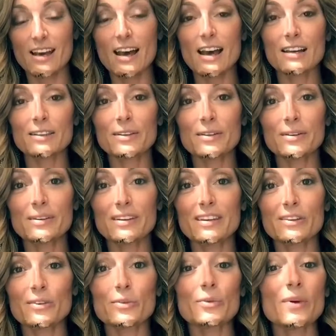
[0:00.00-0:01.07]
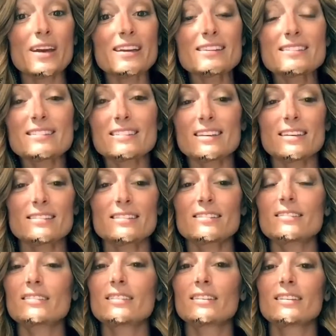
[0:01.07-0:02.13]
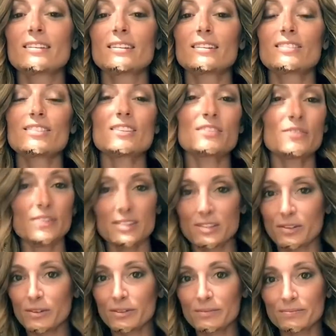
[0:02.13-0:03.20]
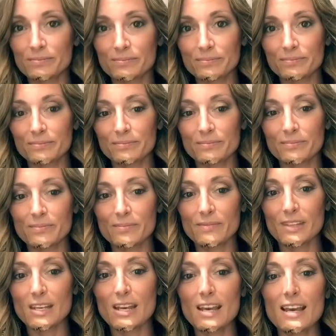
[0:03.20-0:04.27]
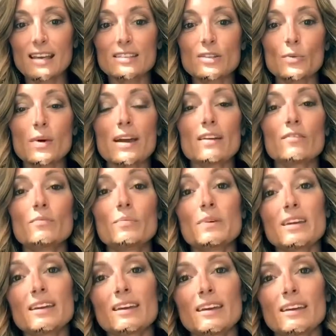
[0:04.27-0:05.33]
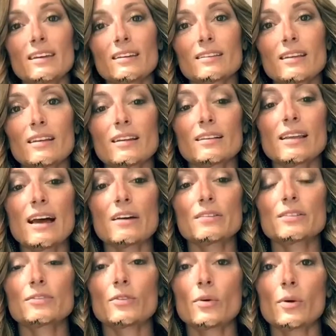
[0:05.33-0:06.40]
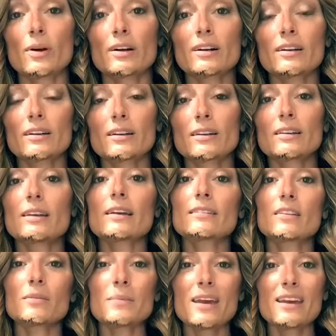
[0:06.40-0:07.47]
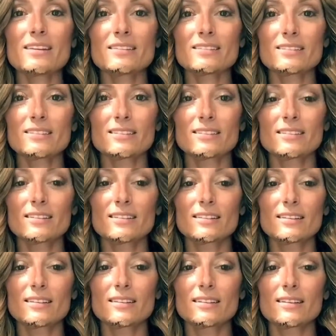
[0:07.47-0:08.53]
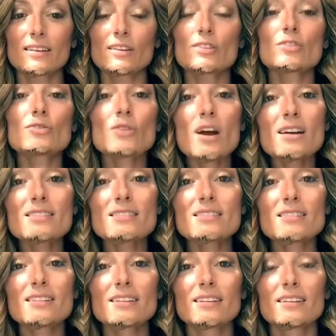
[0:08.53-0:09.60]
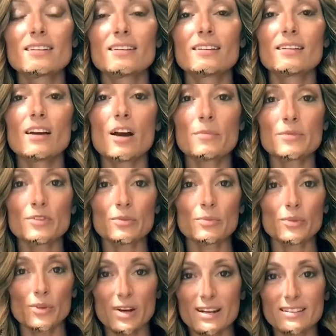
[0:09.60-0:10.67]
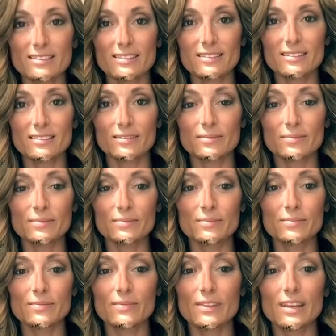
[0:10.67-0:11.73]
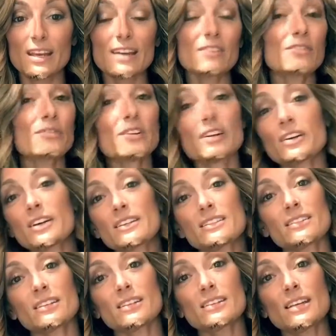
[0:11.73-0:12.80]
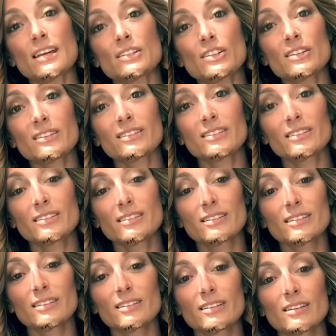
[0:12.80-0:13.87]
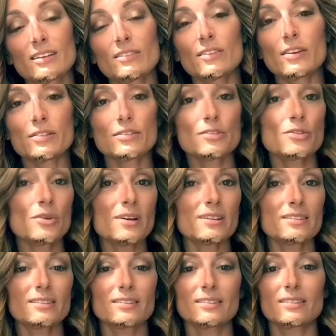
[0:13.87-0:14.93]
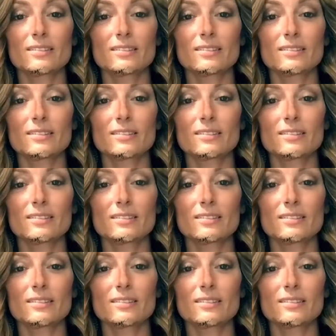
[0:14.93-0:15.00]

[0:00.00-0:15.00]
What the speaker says: I learned that grace isn't just physical. It's a way of being that allows for, yet commands. Trust comes from grace. And fear isn't contagious. Fear is a choice.